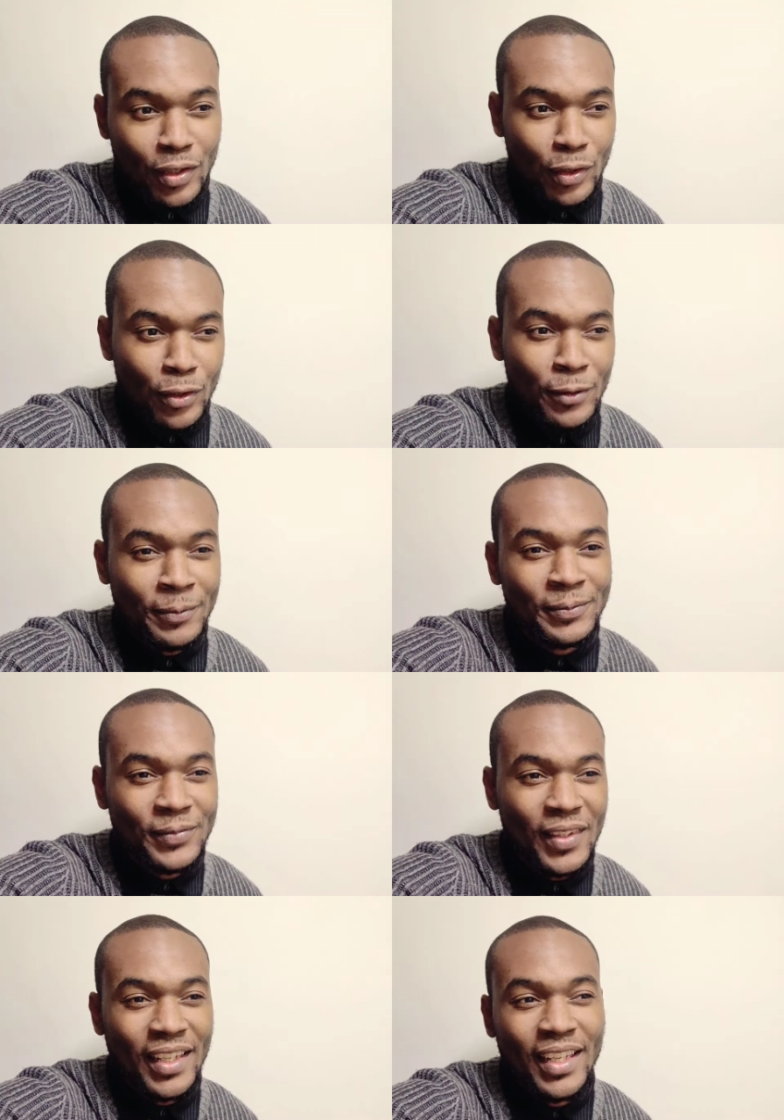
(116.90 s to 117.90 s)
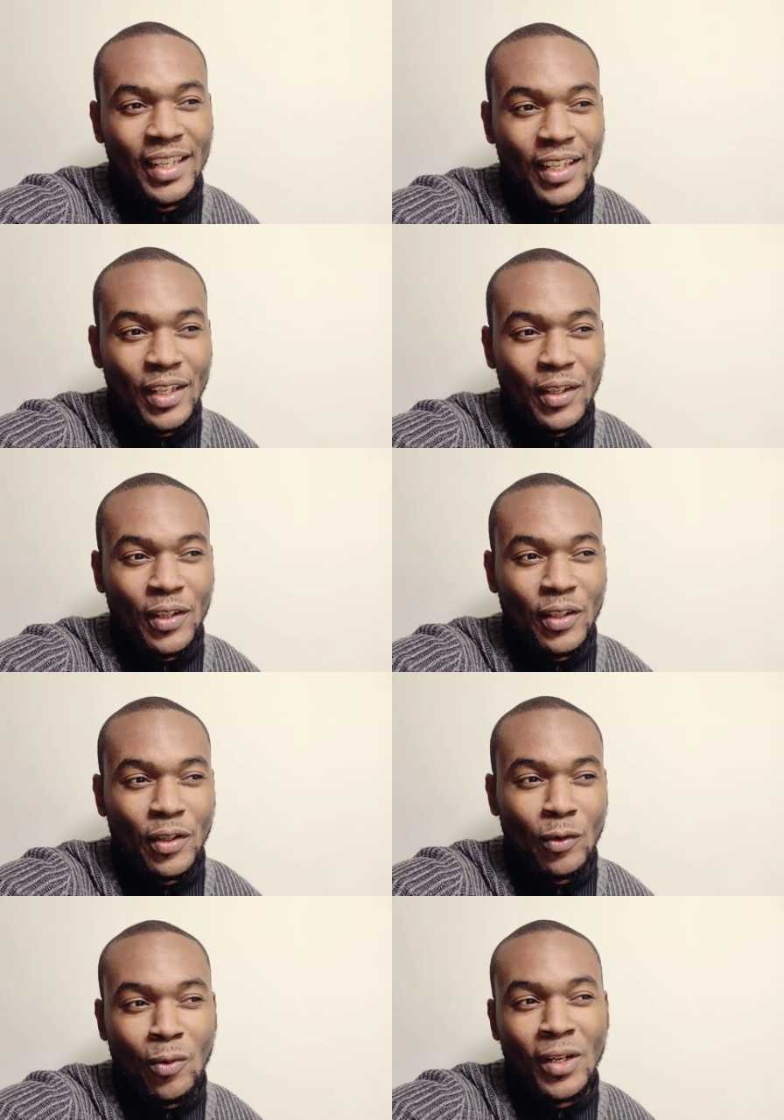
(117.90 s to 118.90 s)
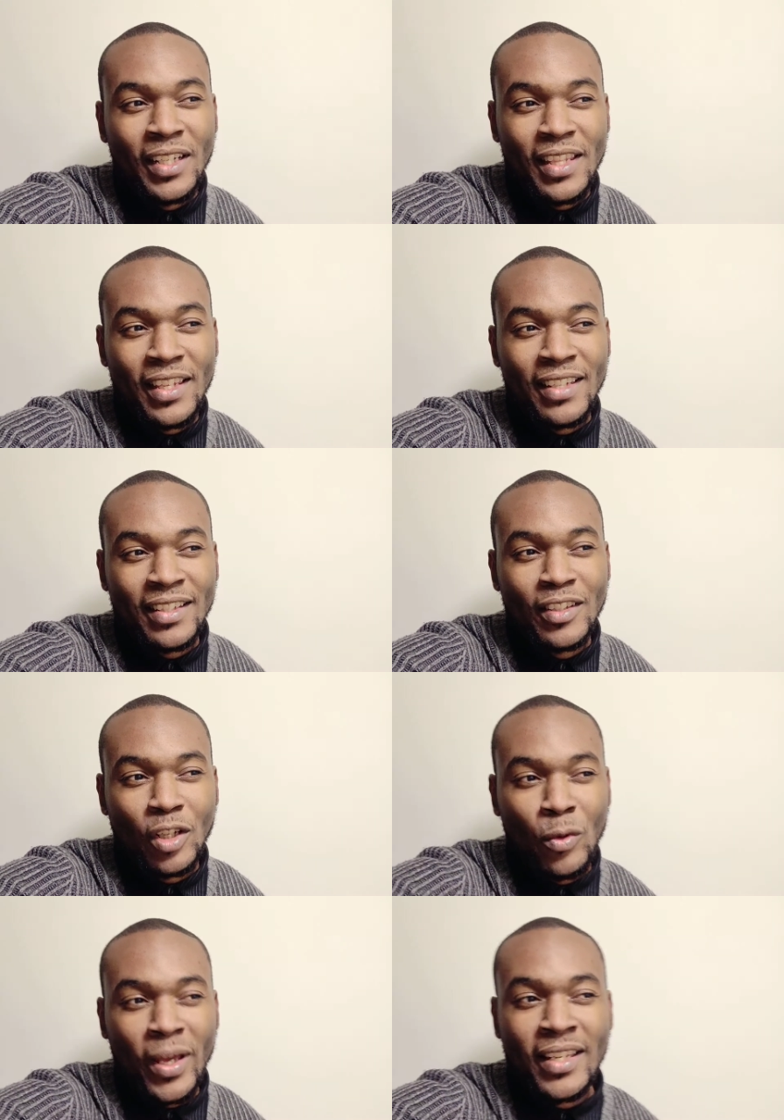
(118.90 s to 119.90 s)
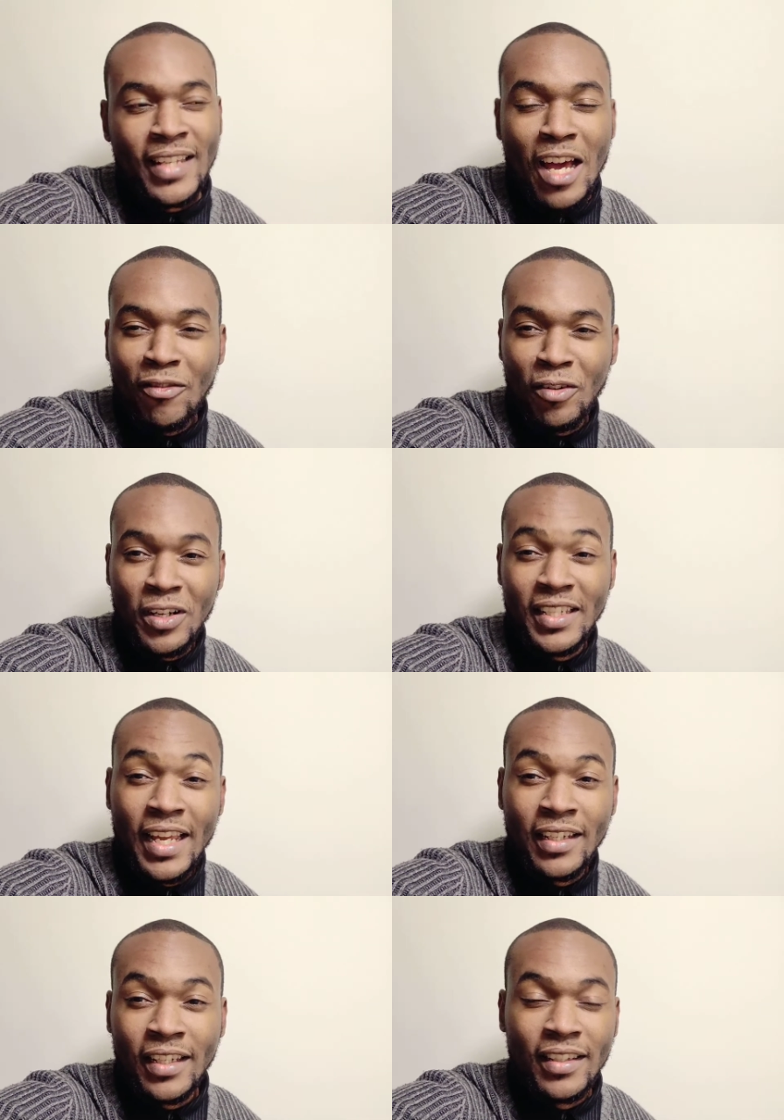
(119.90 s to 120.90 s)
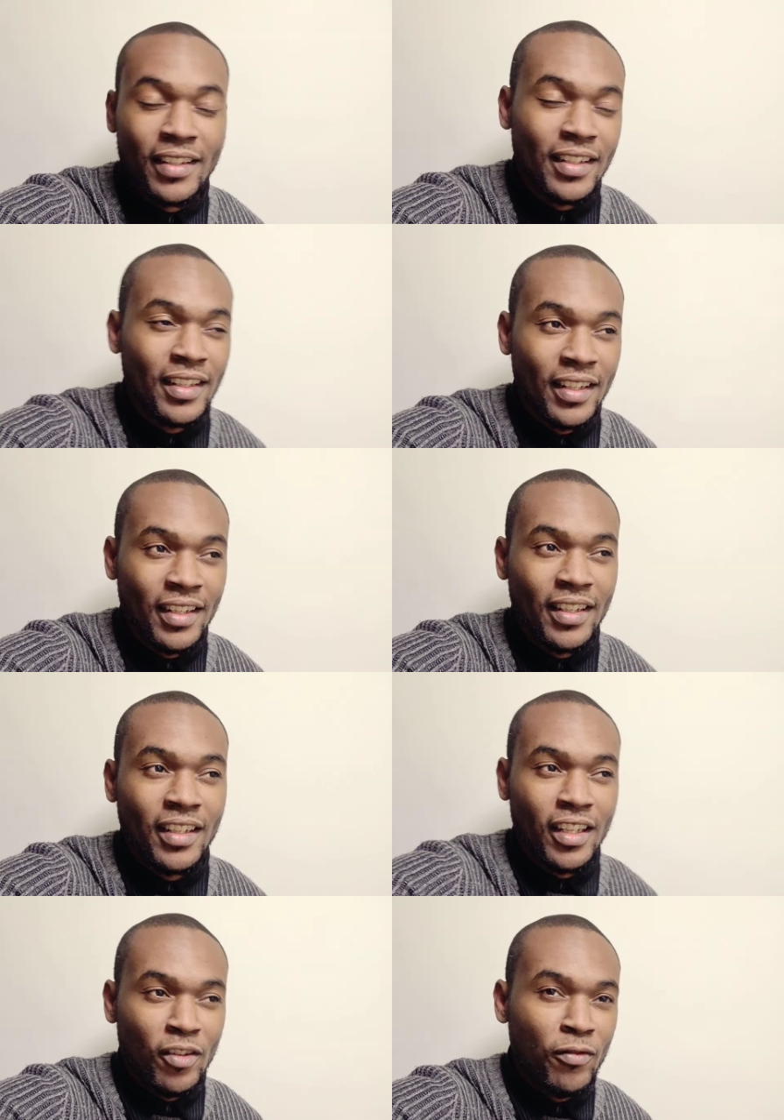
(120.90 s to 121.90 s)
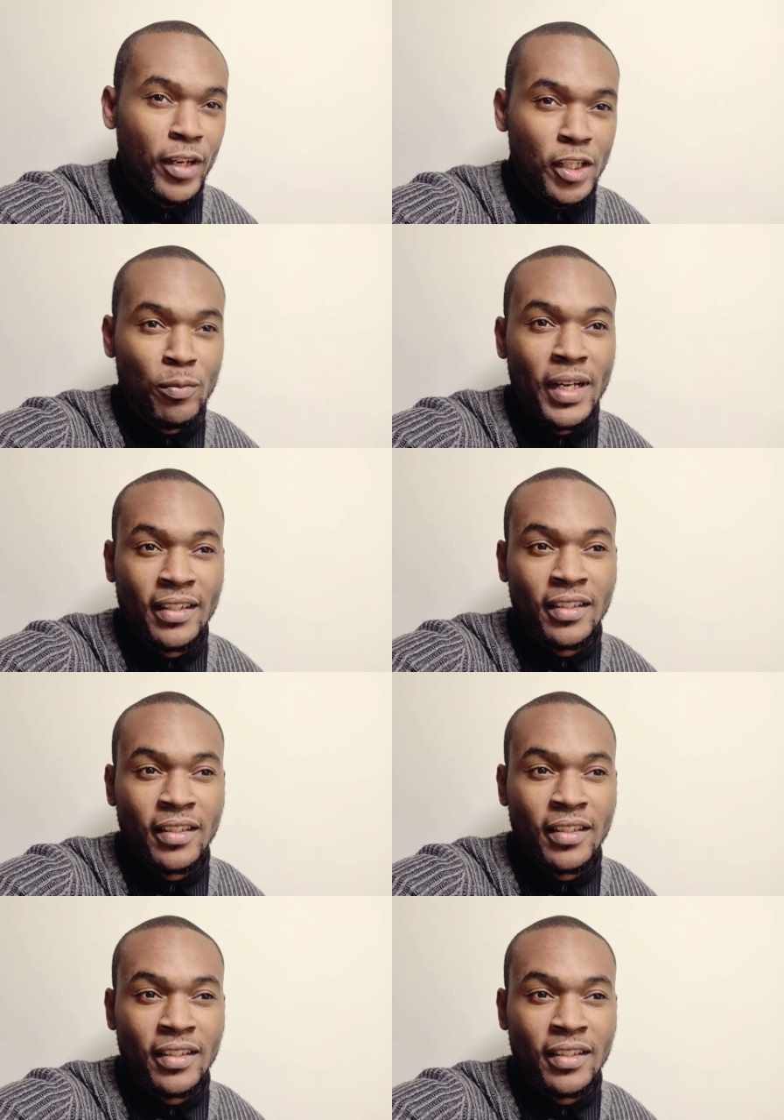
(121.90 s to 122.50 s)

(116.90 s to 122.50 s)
so one of the things I took away as that verse ended, it finished by